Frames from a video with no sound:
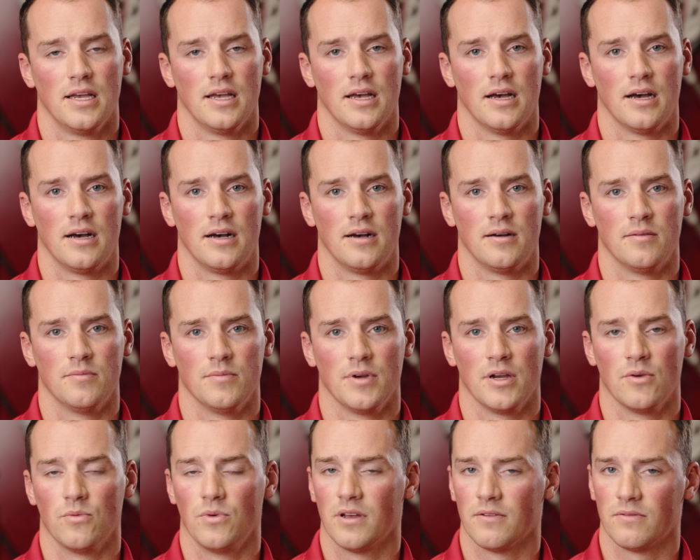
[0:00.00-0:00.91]

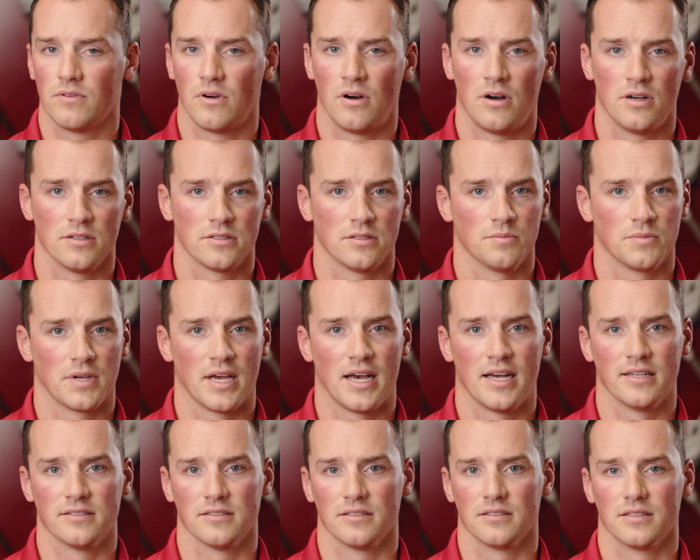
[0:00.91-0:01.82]
and we have awesome
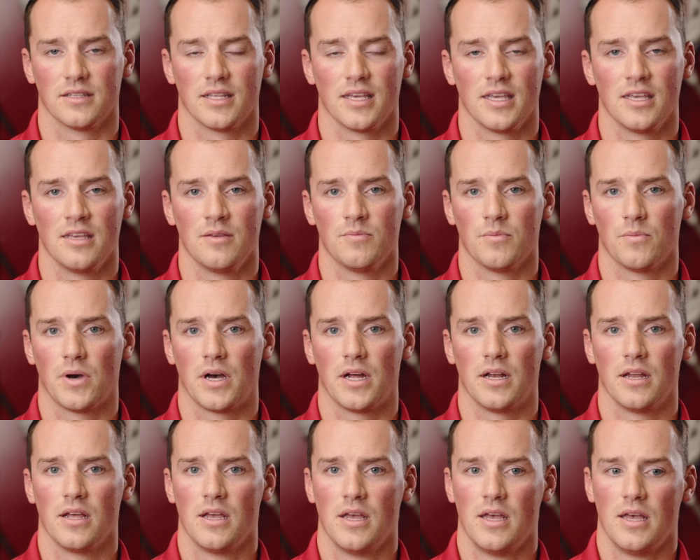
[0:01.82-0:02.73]
guys on the team,
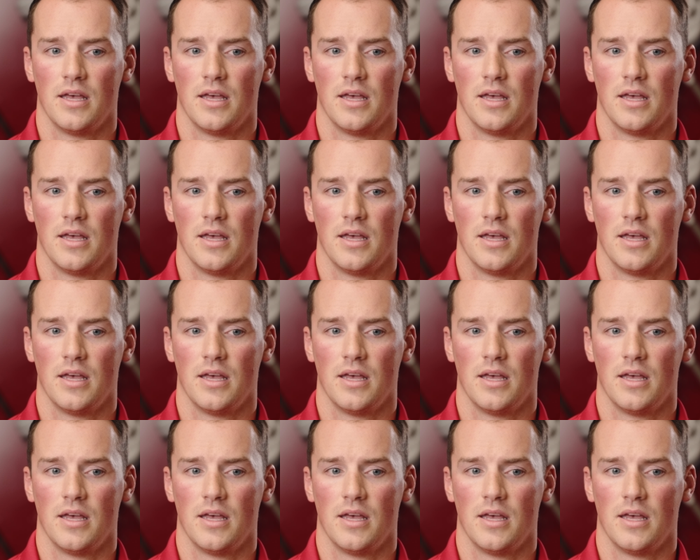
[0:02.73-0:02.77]
but